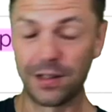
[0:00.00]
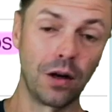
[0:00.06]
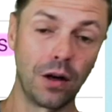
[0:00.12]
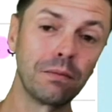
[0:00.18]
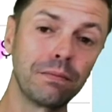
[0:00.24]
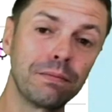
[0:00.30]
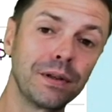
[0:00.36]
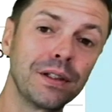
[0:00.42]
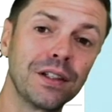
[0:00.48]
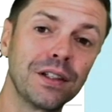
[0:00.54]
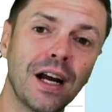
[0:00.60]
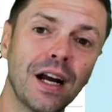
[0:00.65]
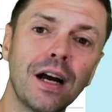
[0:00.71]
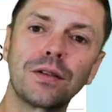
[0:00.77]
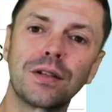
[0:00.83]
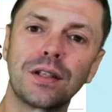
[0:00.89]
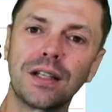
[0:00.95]
don't build your
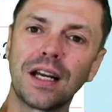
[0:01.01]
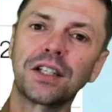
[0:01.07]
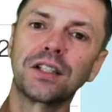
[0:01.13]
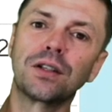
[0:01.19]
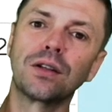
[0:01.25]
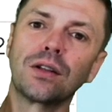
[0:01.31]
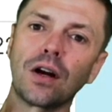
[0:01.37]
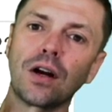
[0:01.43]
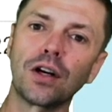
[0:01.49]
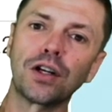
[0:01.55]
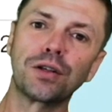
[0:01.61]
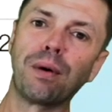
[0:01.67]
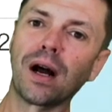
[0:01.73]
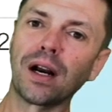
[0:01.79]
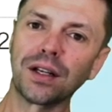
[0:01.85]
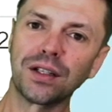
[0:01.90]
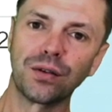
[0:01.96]
house next to large
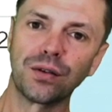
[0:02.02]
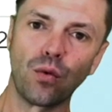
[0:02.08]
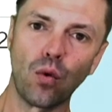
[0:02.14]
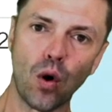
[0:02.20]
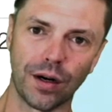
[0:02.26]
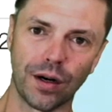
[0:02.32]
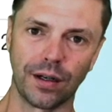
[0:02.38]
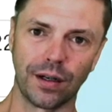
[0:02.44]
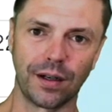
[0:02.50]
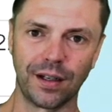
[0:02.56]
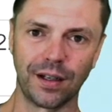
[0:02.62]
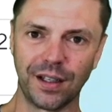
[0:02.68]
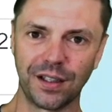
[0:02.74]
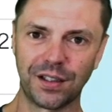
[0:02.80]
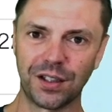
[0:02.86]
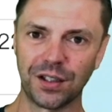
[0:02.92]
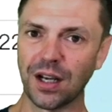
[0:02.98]
bodies of water.
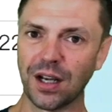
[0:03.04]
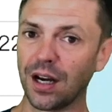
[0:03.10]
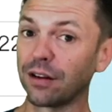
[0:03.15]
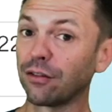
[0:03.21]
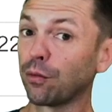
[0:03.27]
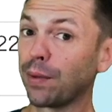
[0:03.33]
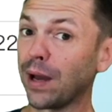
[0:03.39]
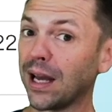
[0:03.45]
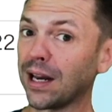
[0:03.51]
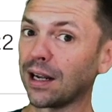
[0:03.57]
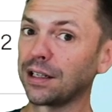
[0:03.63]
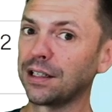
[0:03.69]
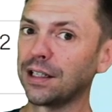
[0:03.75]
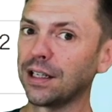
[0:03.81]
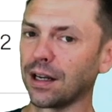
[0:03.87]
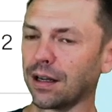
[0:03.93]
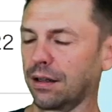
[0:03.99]
It's just kind of a bad
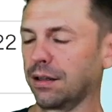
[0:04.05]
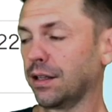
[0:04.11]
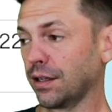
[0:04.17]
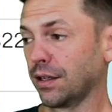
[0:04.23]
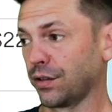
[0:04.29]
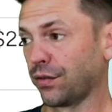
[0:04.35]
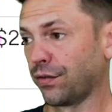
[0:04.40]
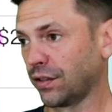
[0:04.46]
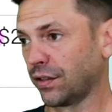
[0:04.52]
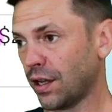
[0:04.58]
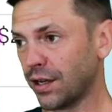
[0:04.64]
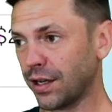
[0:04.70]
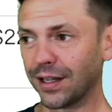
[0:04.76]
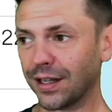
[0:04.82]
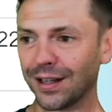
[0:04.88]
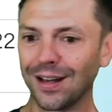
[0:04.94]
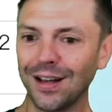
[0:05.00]
idea. There's
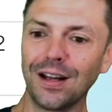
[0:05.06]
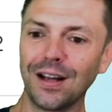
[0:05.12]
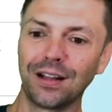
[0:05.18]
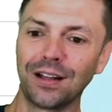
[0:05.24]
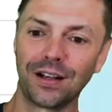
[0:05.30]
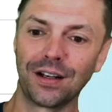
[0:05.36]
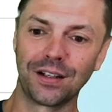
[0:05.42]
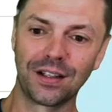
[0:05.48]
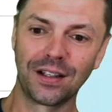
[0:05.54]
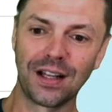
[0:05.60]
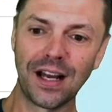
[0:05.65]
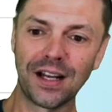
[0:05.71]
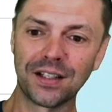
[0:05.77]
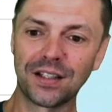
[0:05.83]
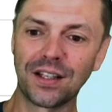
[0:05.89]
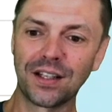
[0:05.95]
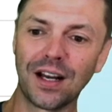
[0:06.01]
flooding, there's
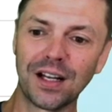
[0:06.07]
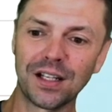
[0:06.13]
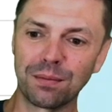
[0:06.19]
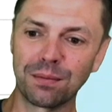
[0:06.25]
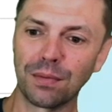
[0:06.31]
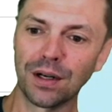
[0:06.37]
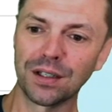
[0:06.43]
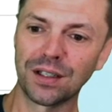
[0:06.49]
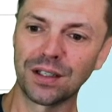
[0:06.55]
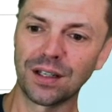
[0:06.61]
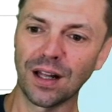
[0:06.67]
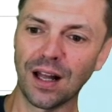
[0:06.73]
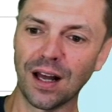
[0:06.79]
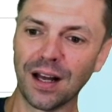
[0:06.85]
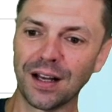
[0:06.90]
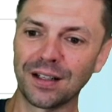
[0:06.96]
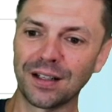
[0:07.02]
landslides,
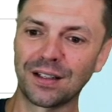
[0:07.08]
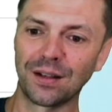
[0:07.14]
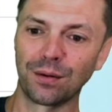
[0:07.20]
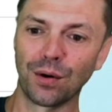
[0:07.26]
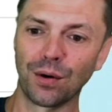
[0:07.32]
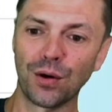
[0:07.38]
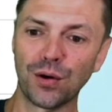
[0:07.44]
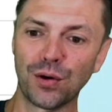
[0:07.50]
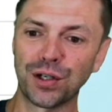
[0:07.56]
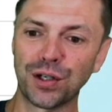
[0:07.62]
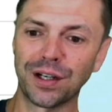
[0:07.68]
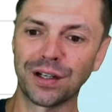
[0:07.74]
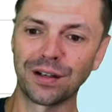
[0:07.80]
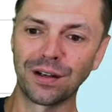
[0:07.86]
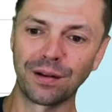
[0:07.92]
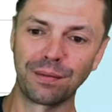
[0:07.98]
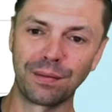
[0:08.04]
mudslides,
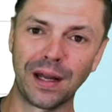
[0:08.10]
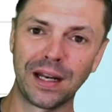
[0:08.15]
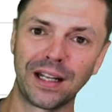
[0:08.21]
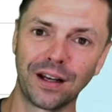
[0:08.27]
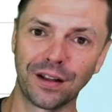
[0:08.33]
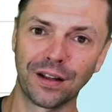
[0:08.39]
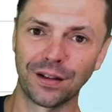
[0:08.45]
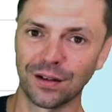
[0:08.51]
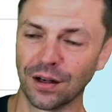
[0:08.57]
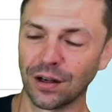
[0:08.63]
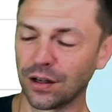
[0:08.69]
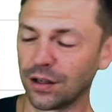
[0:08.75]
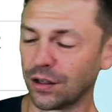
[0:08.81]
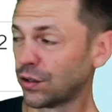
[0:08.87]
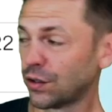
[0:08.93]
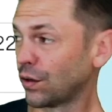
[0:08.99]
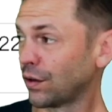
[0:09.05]
erosion, many other
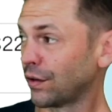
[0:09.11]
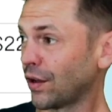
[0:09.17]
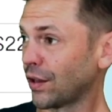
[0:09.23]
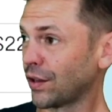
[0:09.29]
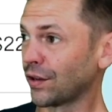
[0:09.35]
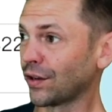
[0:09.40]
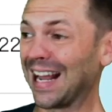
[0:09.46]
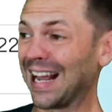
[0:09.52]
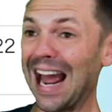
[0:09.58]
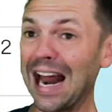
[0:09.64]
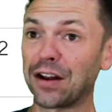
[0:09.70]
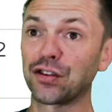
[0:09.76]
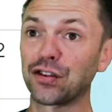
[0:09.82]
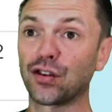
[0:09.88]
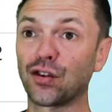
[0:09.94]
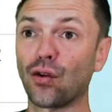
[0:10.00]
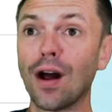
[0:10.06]

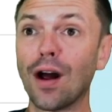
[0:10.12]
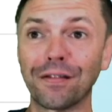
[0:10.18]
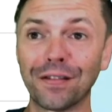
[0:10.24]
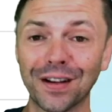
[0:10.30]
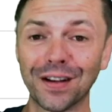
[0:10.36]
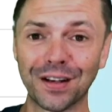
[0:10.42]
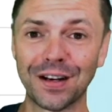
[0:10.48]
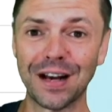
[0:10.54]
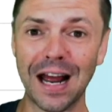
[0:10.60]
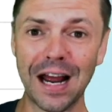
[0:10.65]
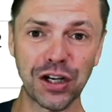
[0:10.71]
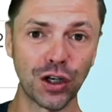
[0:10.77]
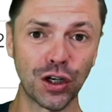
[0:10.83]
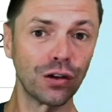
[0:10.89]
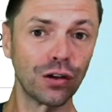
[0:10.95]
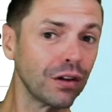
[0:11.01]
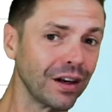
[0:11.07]
catastrophic
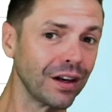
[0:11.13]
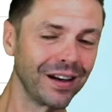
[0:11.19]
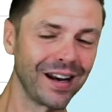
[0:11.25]
natural